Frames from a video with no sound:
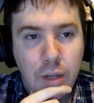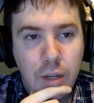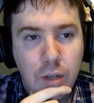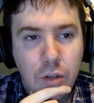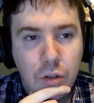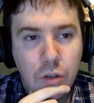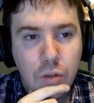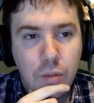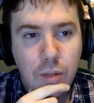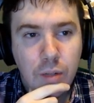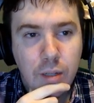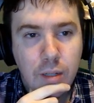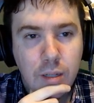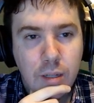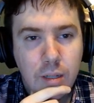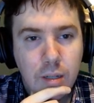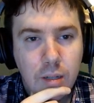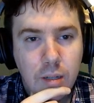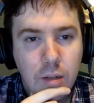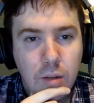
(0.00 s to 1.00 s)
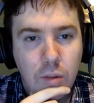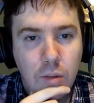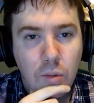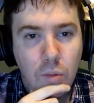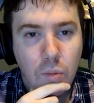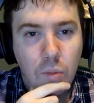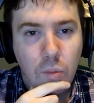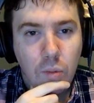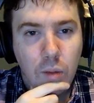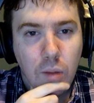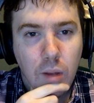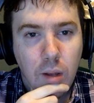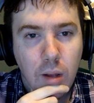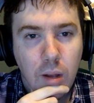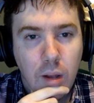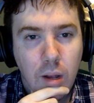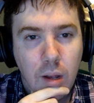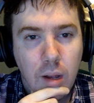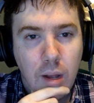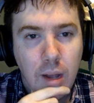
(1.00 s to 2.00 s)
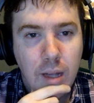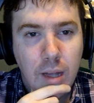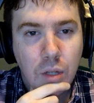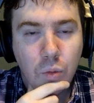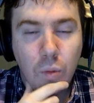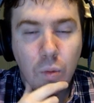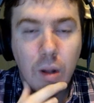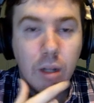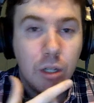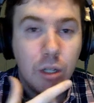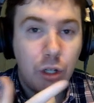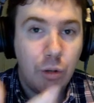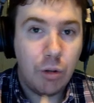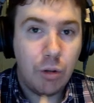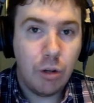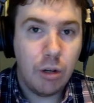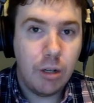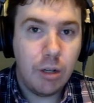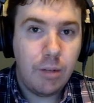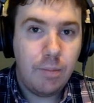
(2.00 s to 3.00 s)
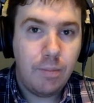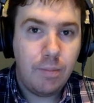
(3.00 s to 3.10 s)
instruments as well as you could.